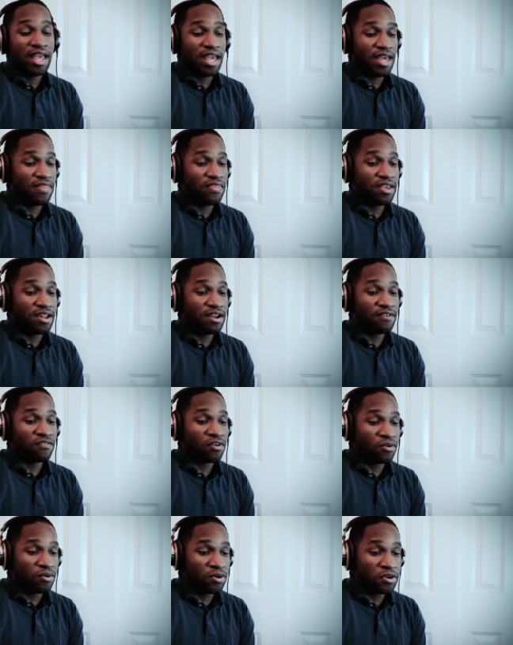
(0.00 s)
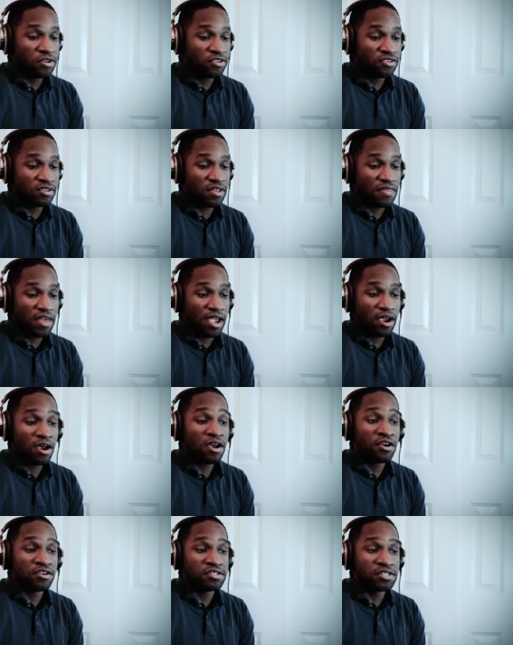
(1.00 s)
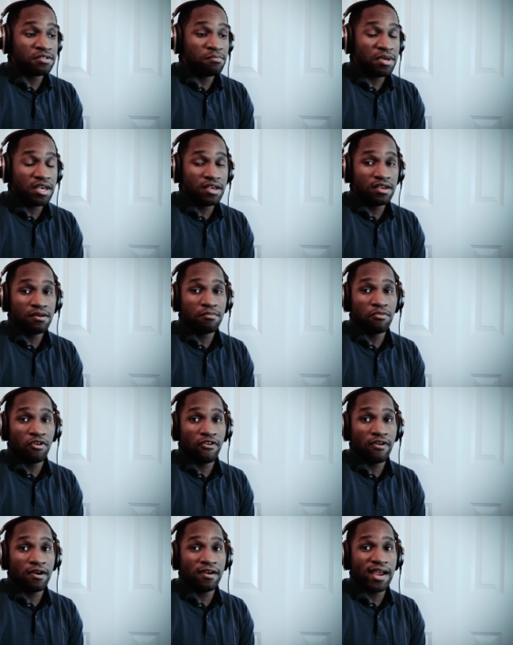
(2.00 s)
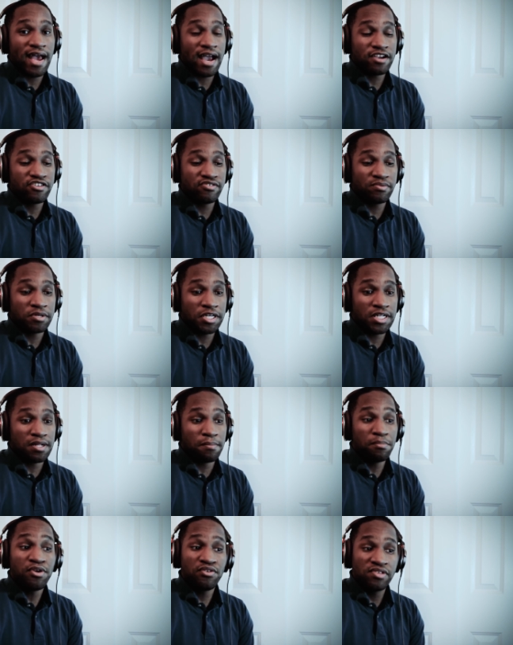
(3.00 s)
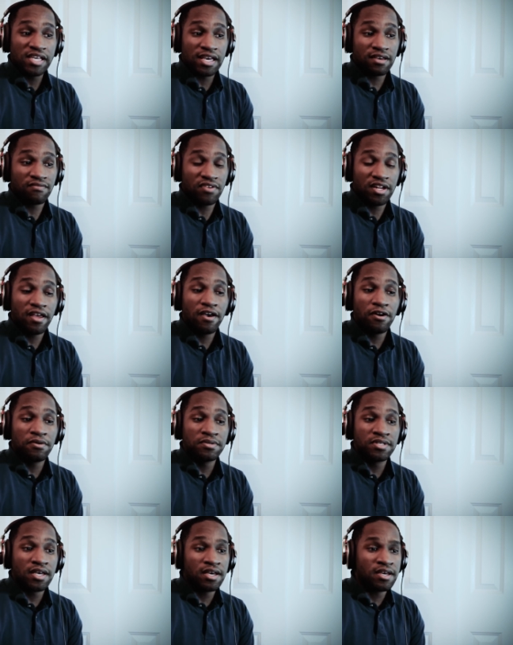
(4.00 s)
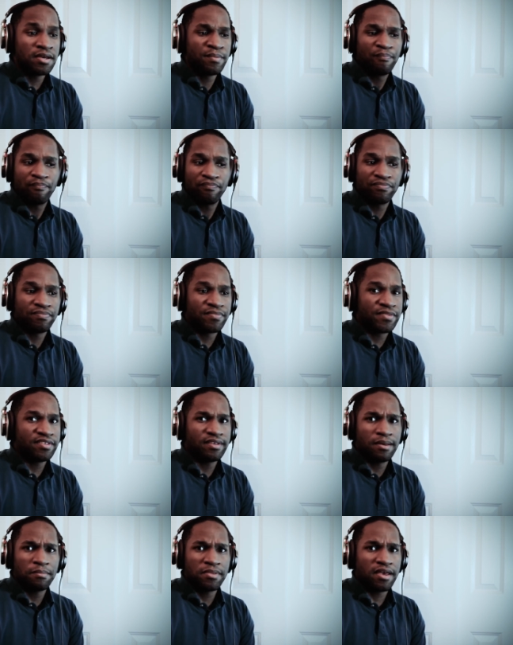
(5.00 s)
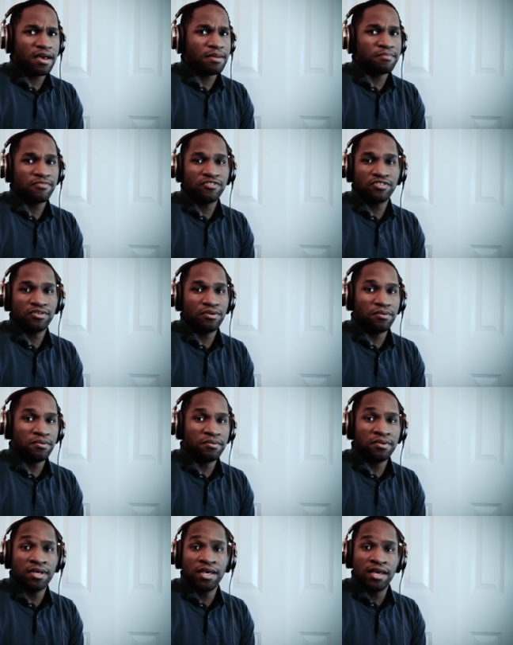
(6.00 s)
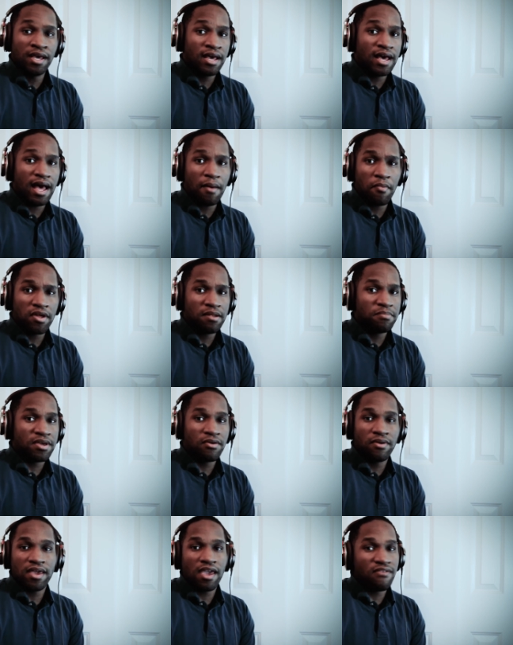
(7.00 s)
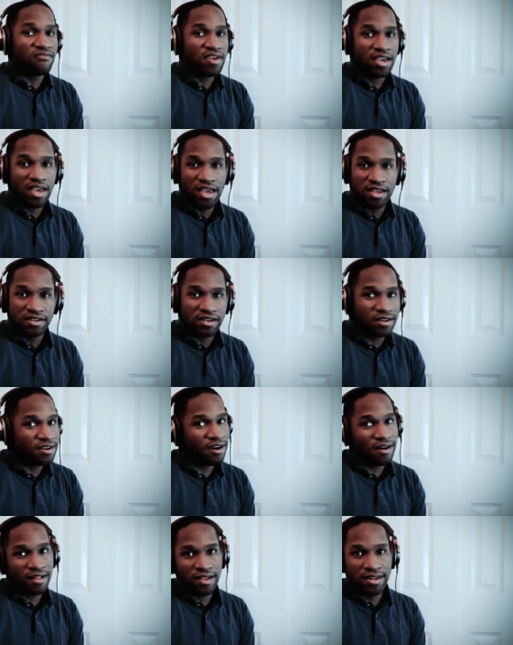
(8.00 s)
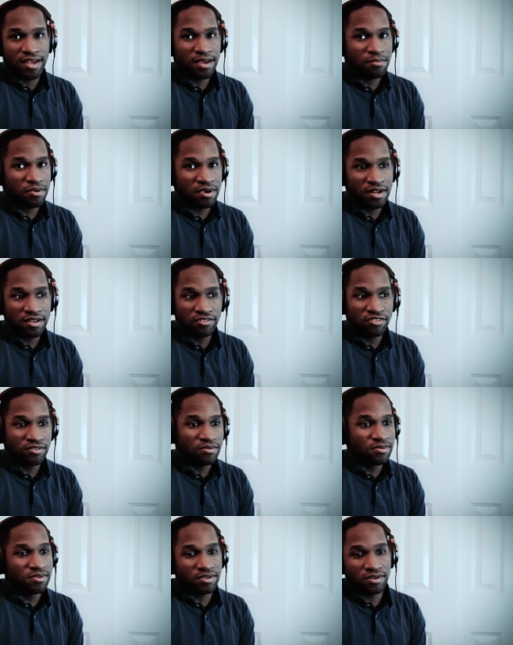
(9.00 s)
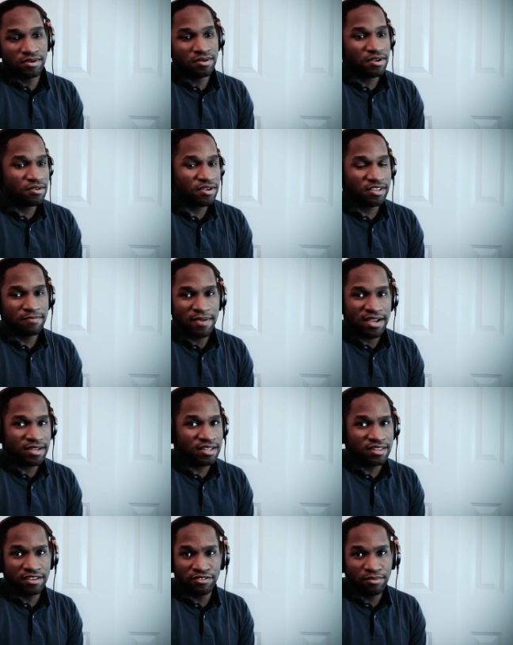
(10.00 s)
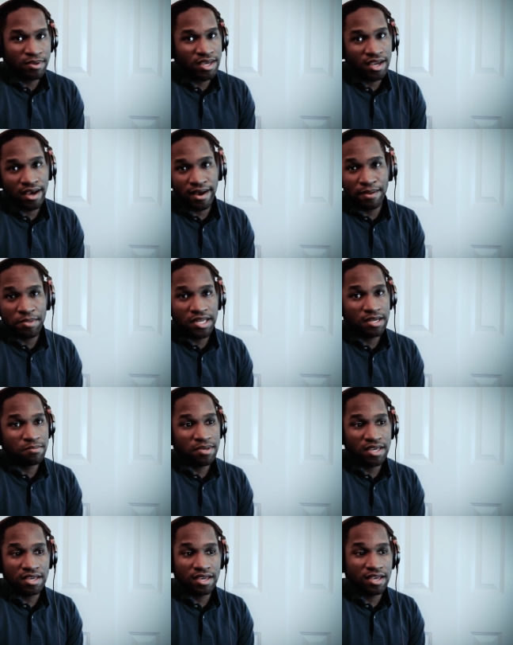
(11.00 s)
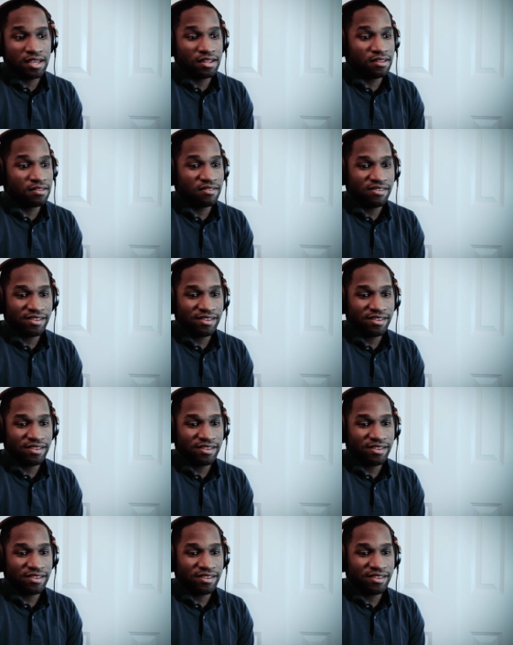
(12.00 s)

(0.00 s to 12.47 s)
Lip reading: And then, of course, there should be more actual music videos sometime soon. I'm going to be going on vacation holiday pretty soon, so don't expect it this week. I'm going to be in,